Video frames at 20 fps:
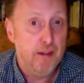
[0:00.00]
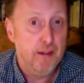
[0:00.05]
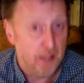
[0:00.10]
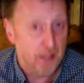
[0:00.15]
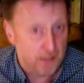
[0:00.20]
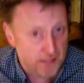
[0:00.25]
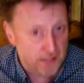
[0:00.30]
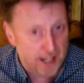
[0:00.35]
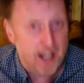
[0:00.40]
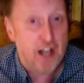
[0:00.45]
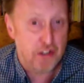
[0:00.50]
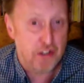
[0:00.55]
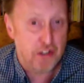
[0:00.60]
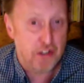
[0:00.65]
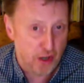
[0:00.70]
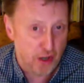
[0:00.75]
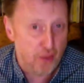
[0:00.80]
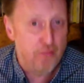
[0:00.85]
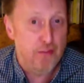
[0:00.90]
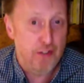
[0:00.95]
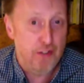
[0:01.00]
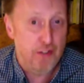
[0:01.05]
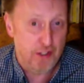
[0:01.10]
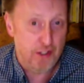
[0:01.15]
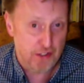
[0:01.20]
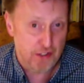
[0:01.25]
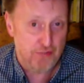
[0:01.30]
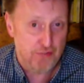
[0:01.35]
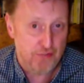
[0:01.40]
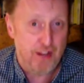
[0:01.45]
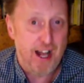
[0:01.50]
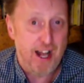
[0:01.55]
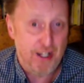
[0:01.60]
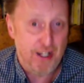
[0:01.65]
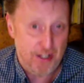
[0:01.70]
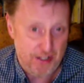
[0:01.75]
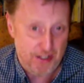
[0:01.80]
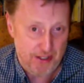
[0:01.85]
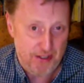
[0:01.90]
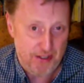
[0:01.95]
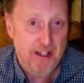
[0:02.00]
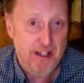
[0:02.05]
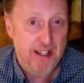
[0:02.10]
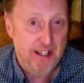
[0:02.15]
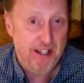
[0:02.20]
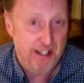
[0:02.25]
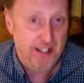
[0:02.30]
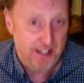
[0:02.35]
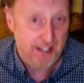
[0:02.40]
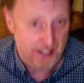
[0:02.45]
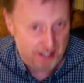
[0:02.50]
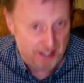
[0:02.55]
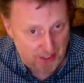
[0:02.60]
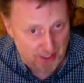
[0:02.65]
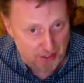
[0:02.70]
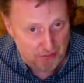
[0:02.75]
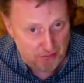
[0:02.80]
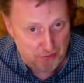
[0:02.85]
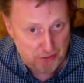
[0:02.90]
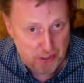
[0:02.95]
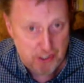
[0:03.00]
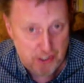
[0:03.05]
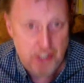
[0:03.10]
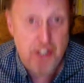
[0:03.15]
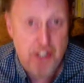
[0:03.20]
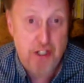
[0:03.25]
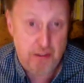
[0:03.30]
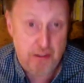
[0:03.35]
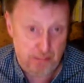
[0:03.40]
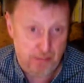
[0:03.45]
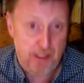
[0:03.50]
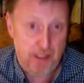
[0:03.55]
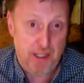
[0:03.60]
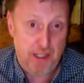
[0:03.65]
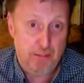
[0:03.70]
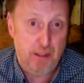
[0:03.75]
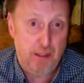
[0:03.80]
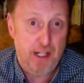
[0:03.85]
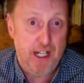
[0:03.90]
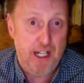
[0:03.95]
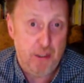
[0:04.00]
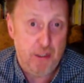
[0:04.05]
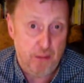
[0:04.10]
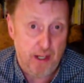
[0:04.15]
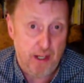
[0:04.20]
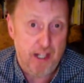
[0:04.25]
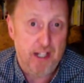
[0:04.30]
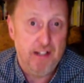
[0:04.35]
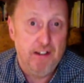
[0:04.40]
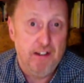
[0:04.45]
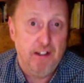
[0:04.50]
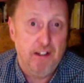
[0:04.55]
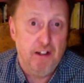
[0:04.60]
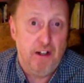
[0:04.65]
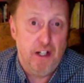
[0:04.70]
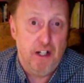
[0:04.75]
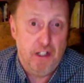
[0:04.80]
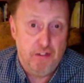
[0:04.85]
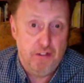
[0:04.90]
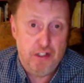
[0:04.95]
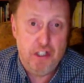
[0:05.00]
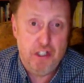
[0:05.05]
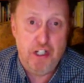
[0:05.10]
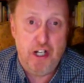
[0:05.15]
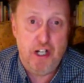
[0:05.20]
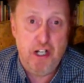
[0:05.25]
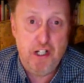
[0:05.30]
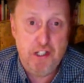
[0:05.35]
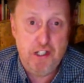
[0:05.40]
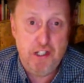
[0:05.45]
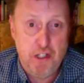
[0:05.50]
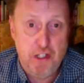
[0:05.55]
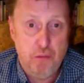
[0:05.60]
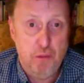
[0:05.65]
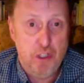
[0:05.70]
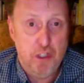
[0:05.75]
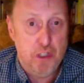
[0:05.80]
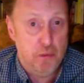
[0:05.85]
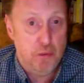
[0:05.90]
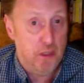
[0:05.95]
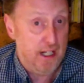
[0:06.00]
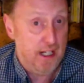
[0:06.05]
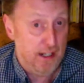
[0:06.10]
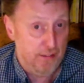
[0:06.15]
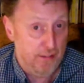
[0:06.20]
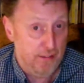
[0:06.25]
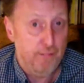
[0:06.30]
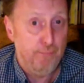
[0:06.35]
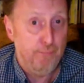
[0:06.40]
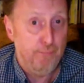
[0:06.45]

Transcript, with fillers: And that has an obvious value uh, for certain people anyway in the kind of society in which we live.